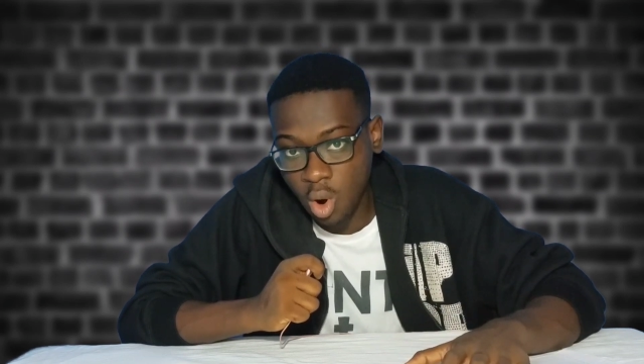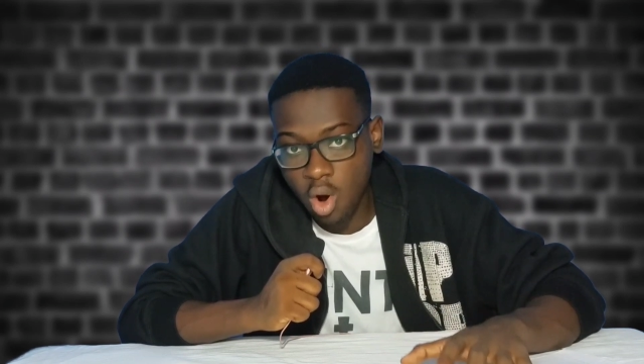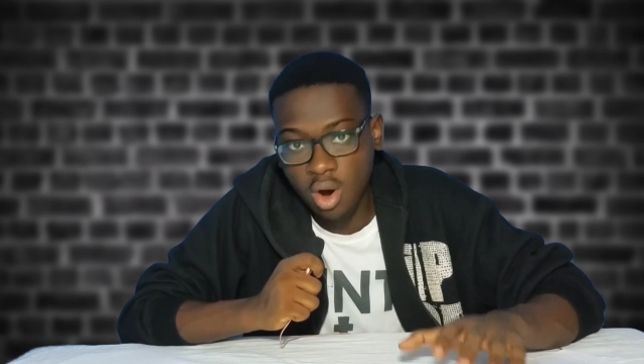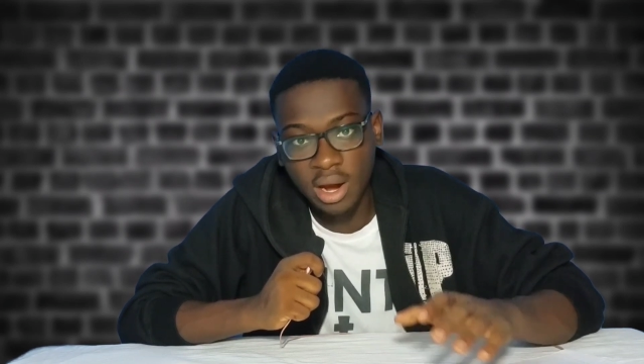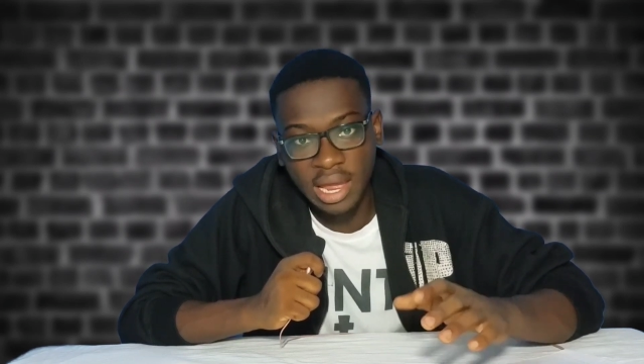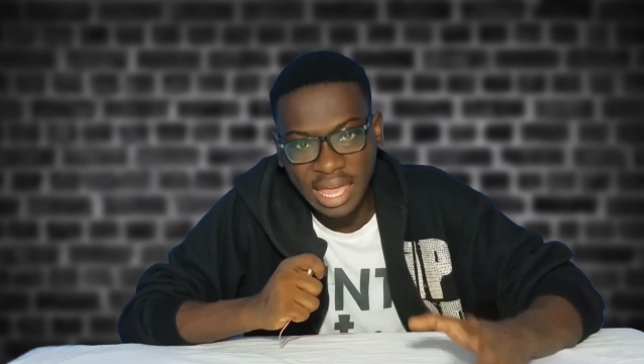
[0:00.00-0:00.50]

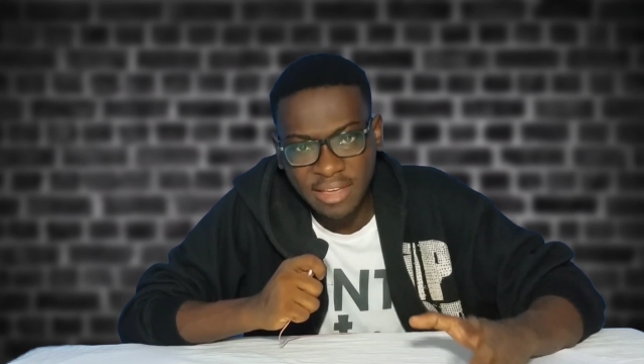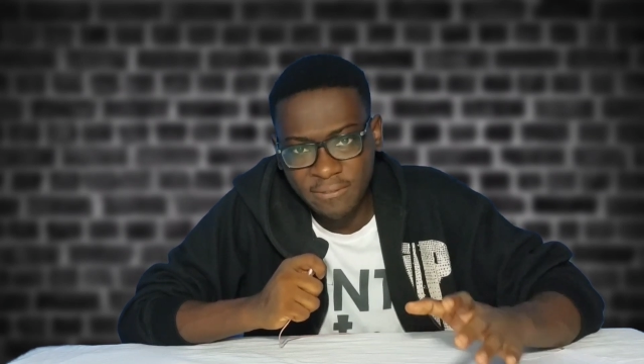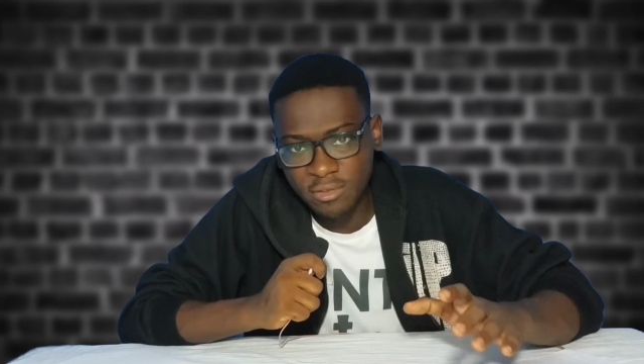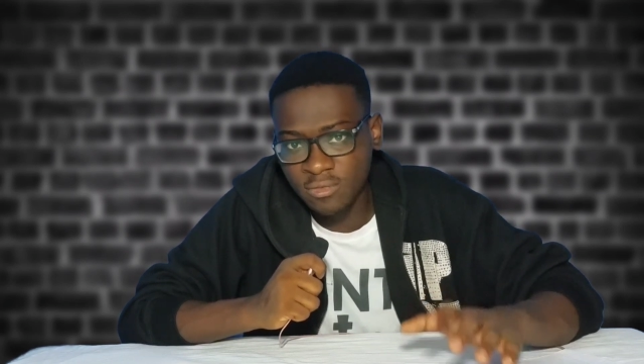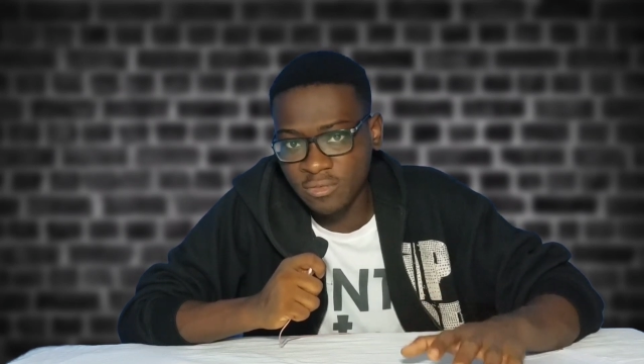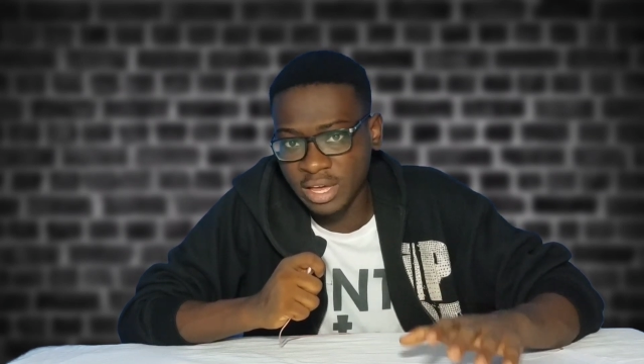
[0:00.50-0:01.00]
or
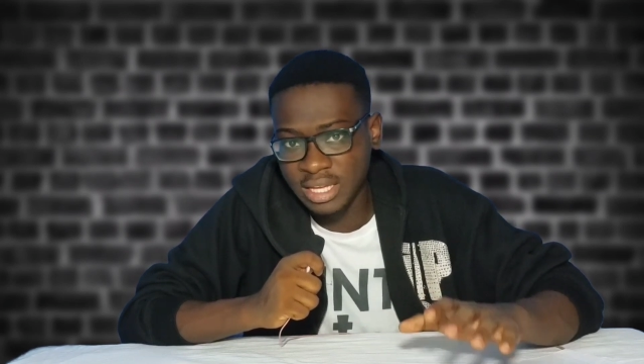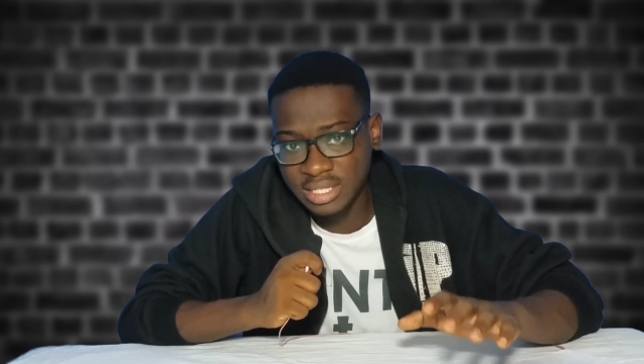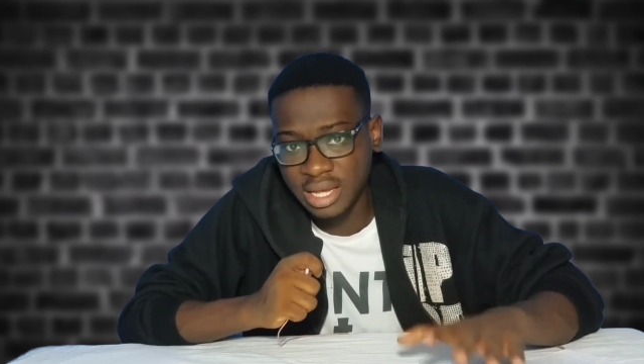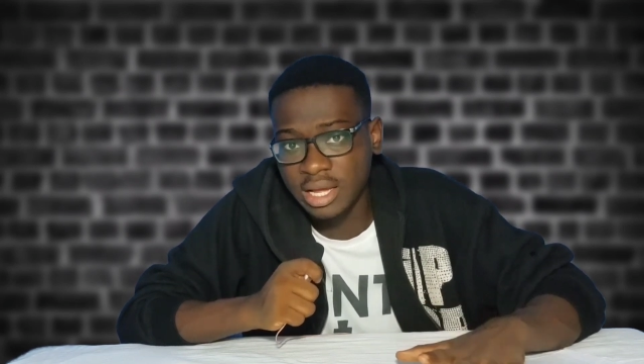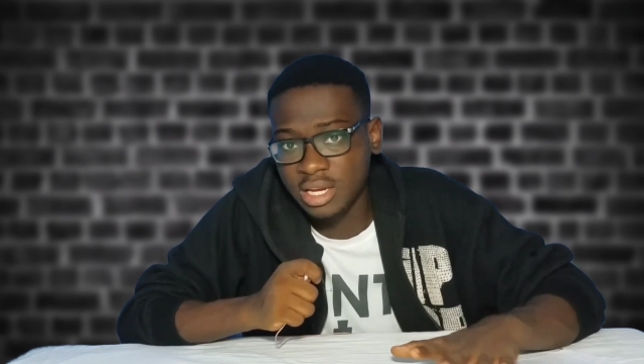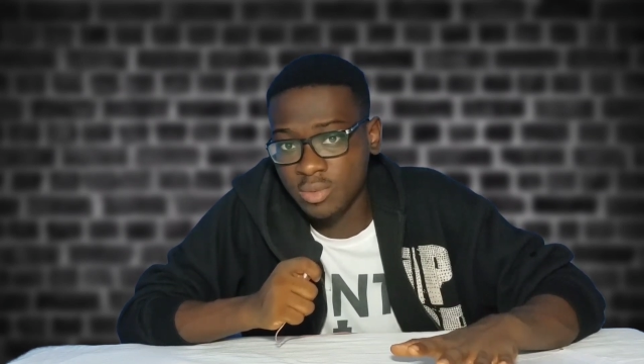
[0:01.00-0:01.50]
if you face
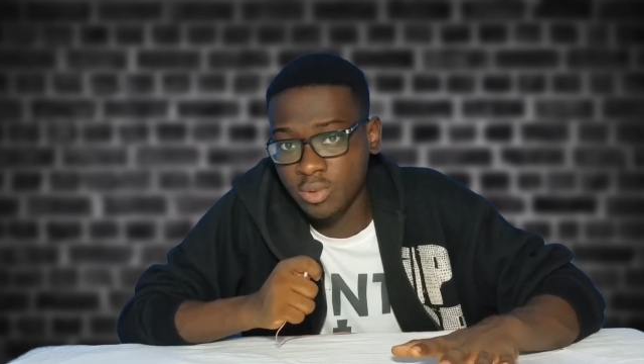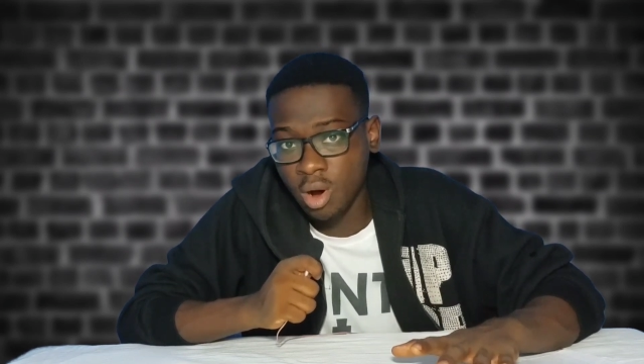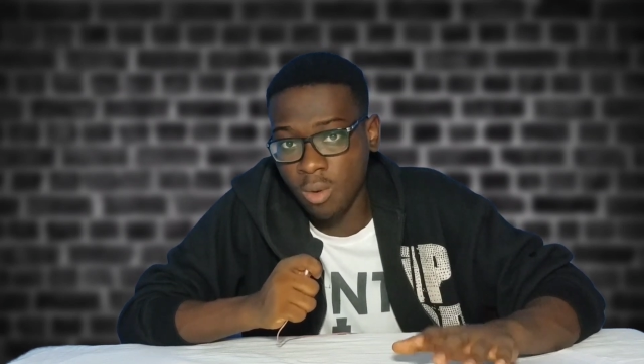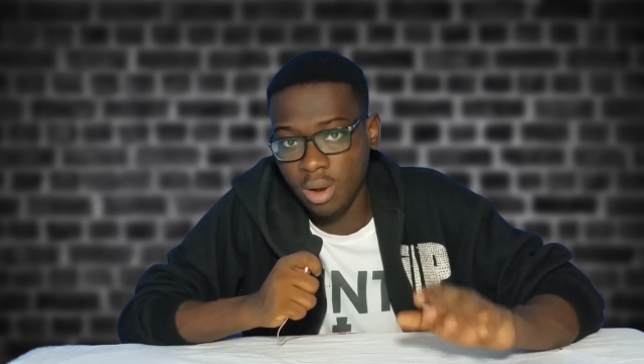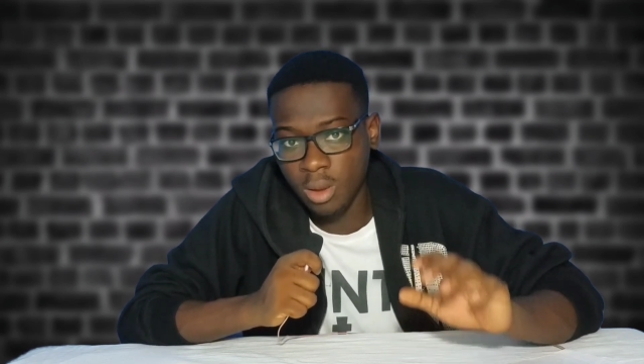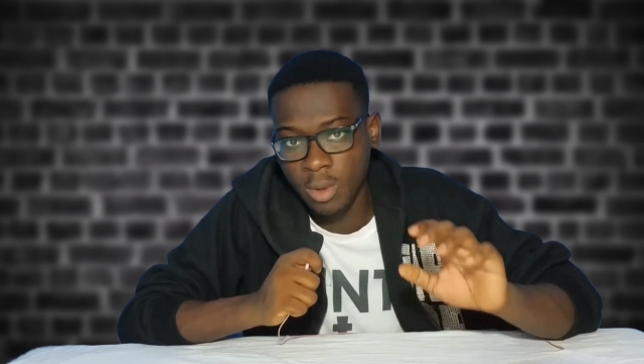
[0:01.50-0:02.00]
any
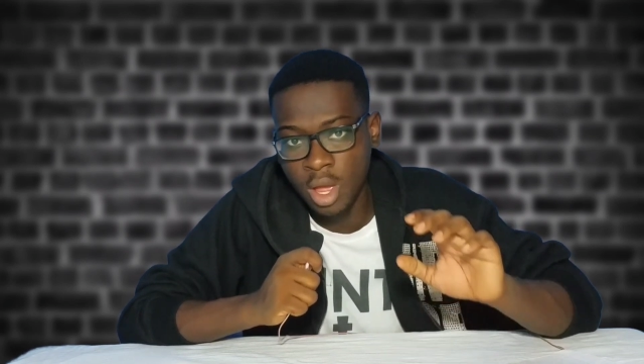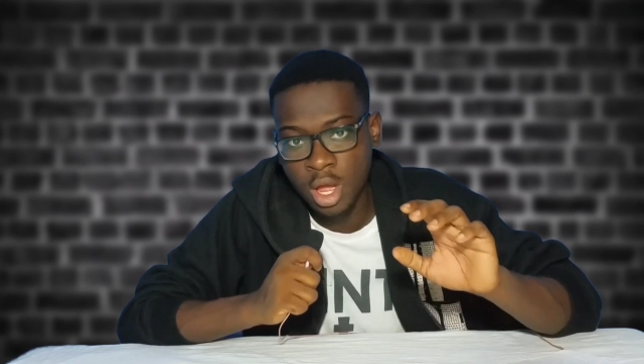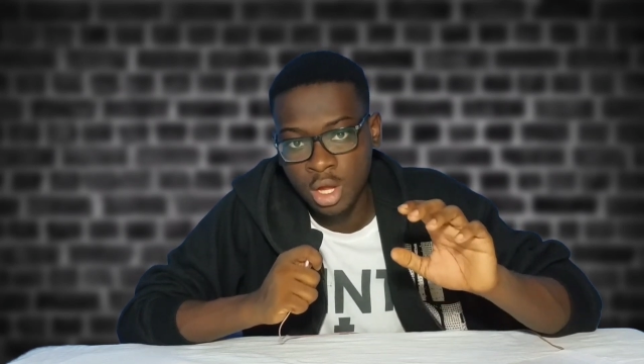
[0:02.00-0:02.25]
problem